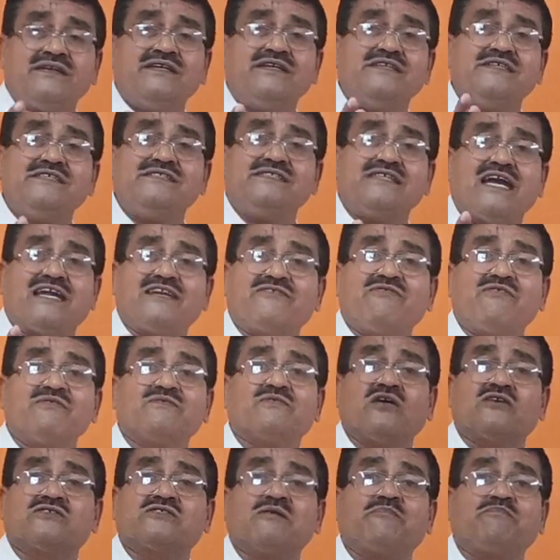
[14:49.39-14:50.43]
it is
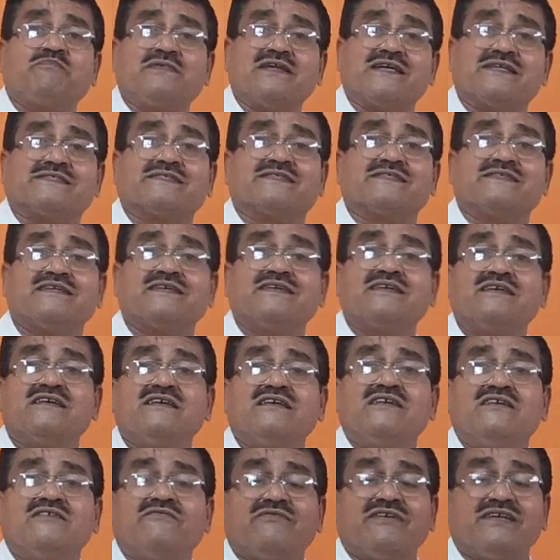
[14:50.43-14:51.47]
adverb clause of place.
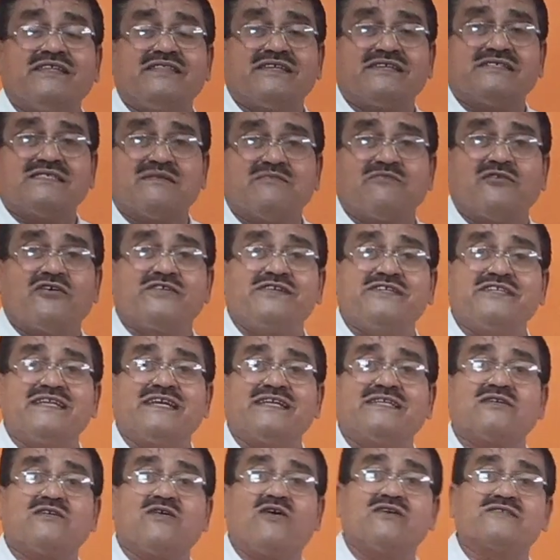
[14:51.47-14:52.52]
When the
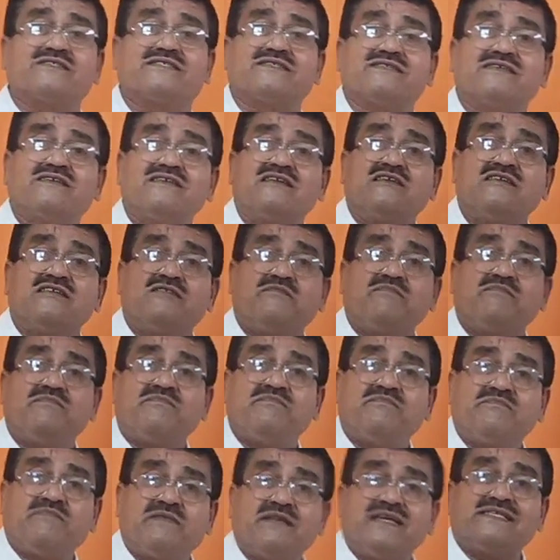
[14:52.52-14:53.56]
subordinate clause
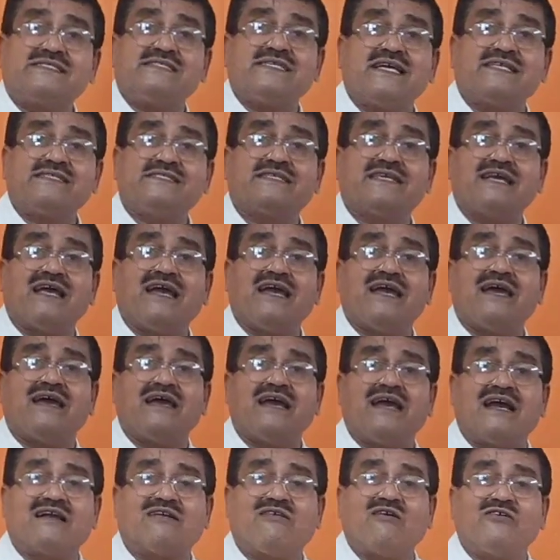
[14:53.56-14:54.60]
places
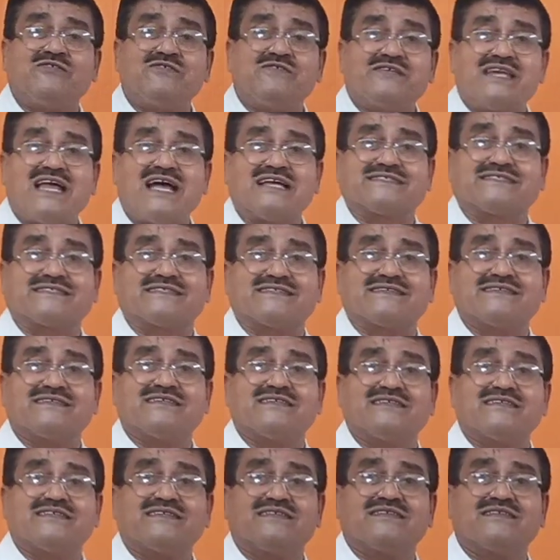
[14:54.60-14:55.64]
a contrast
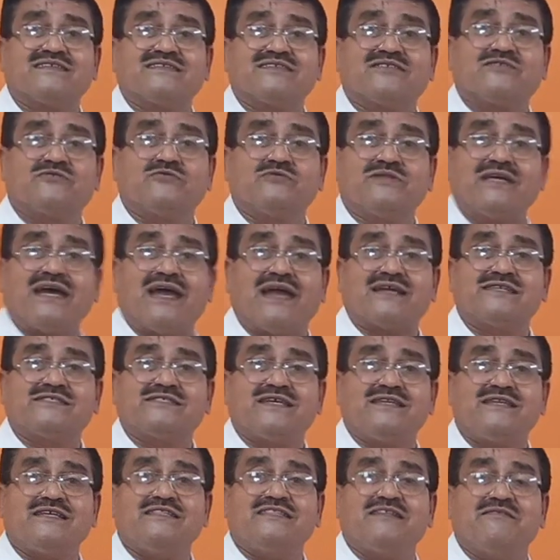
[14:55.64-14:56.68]
to the
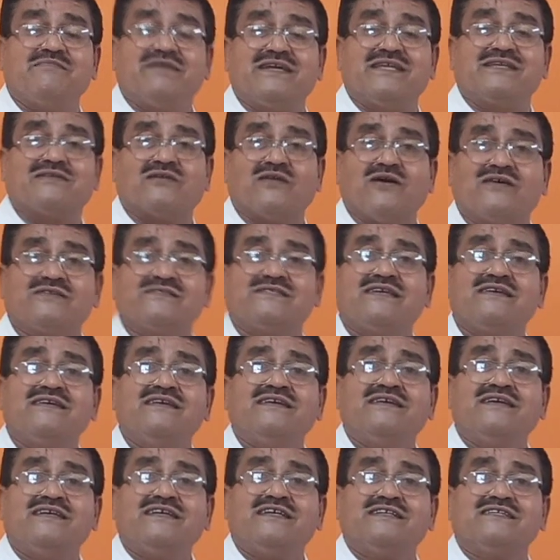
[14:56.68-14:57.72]
action in the main clause,
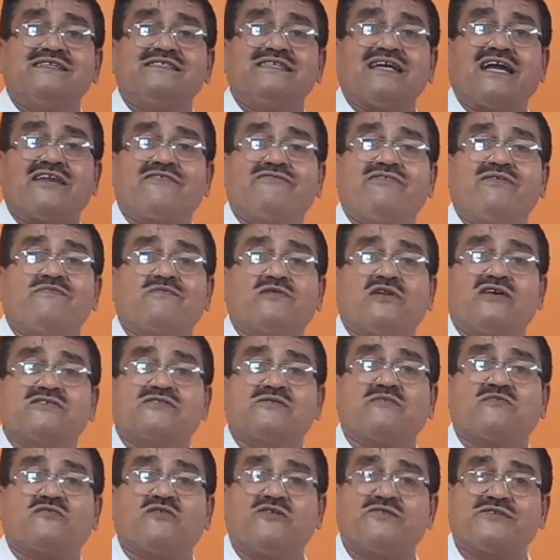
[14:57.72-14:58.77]
it is adverb
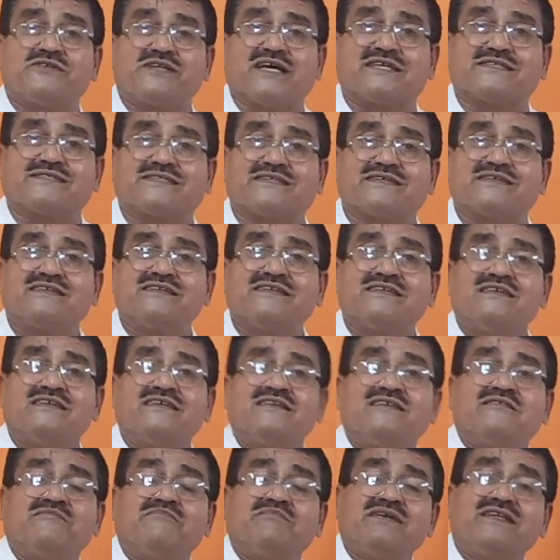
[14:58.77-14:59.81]
clause of contrast.
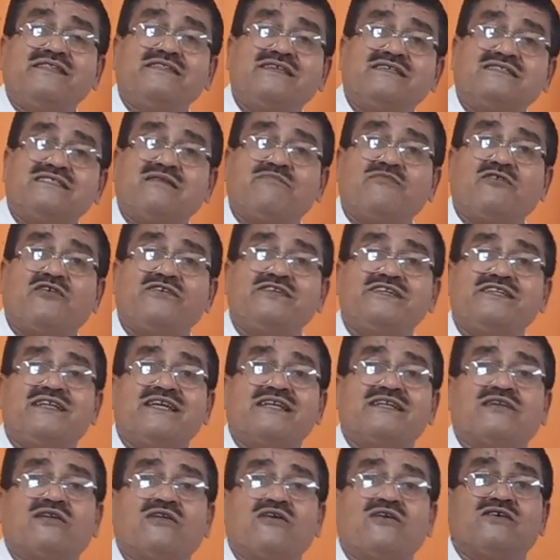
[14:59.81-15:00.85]
When the
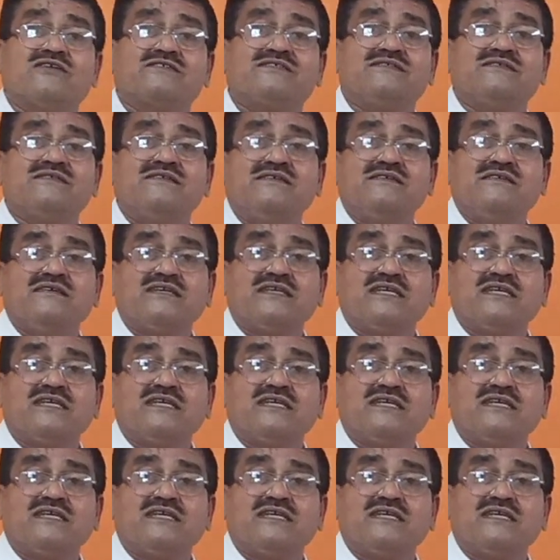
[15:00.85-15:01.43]
subordinate clause